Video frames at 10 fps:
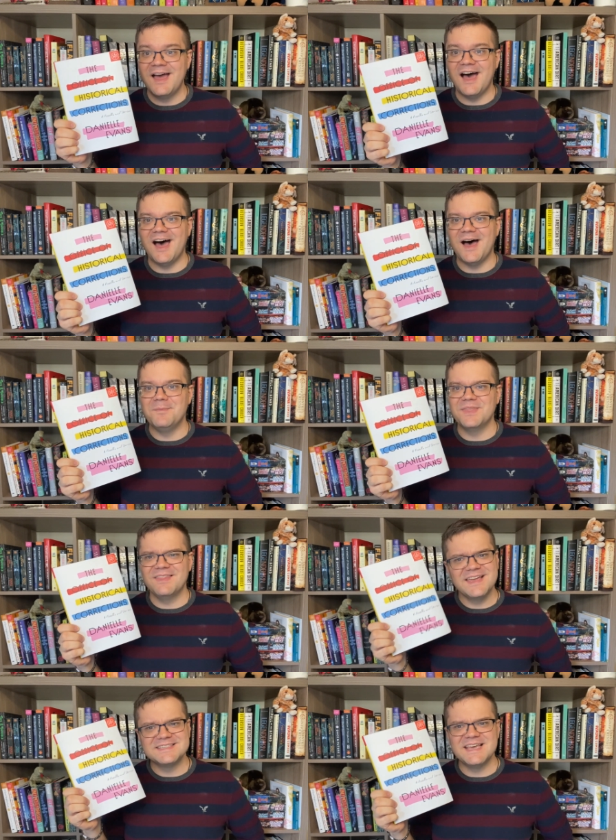And
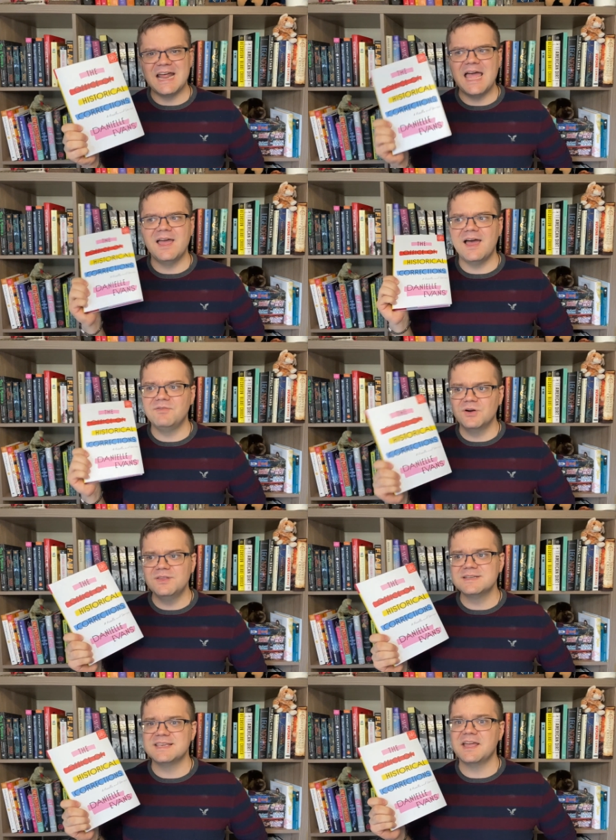like I said, I've heard
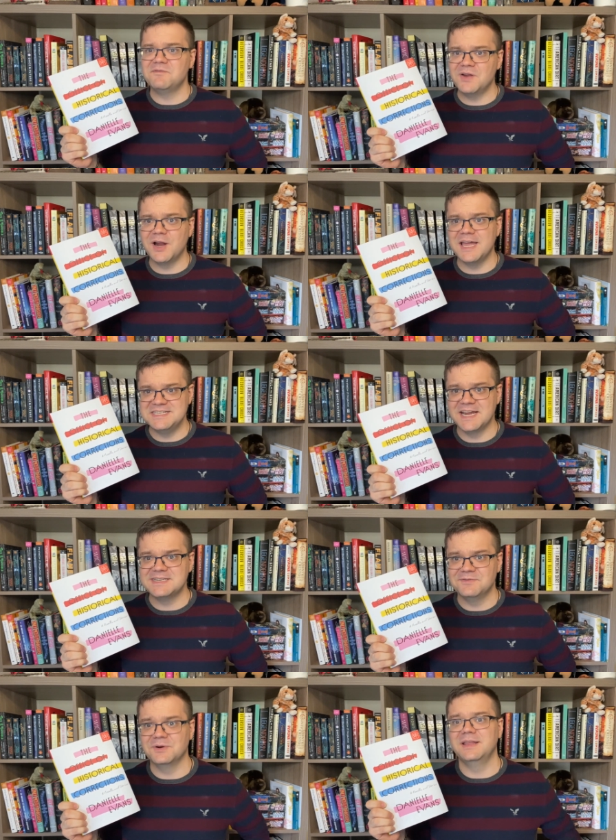that it's like a very
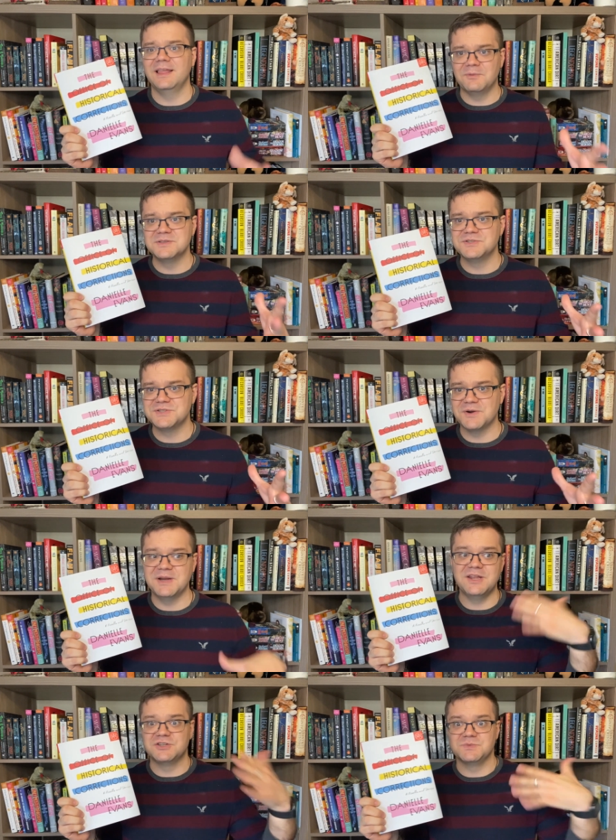addictive read. Like once you start
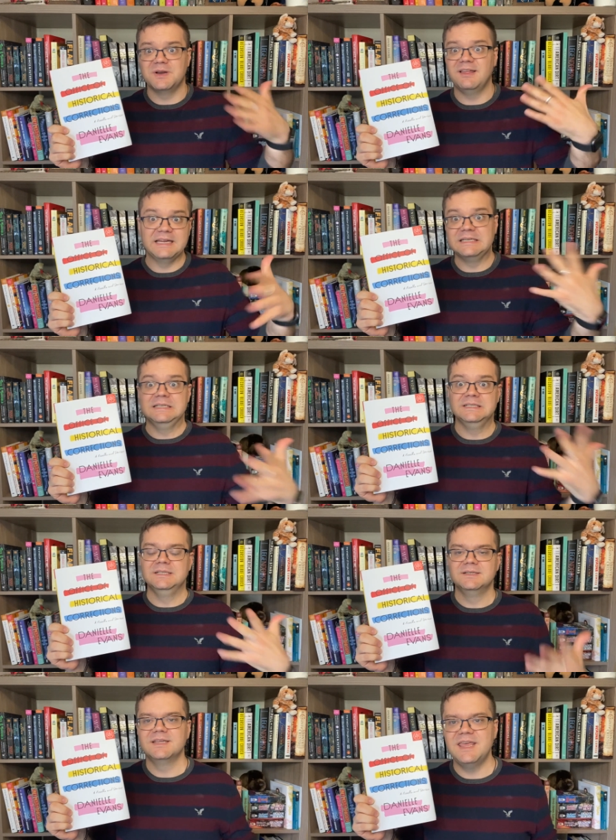reading, you just want to like
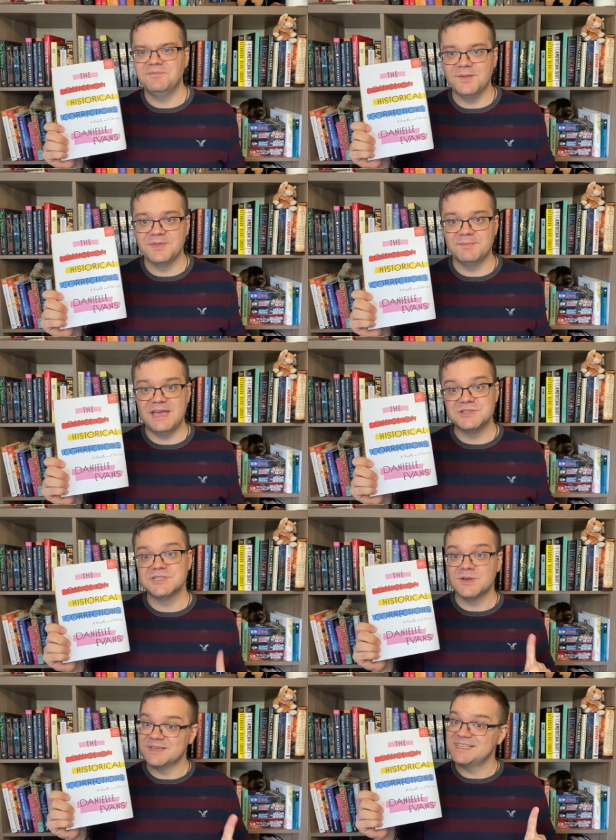keep flipping the
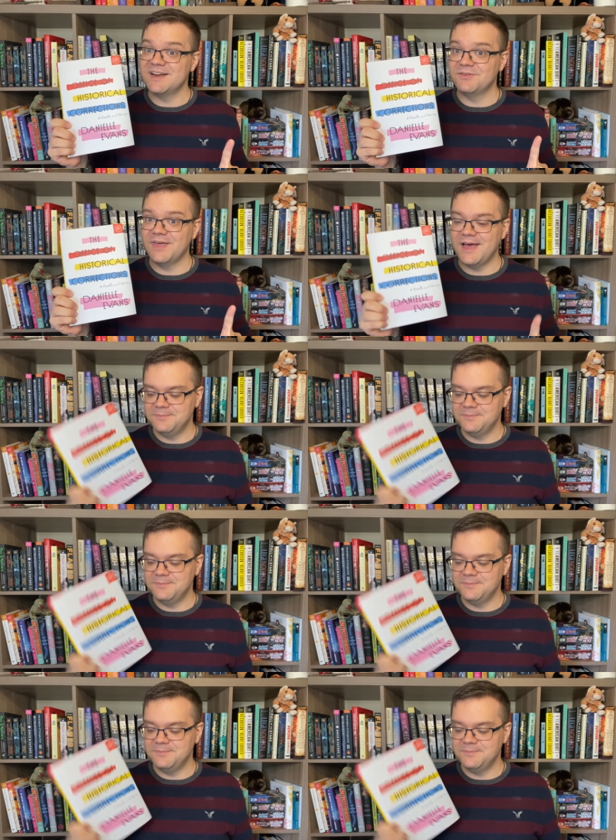pages. So I'm excited for that.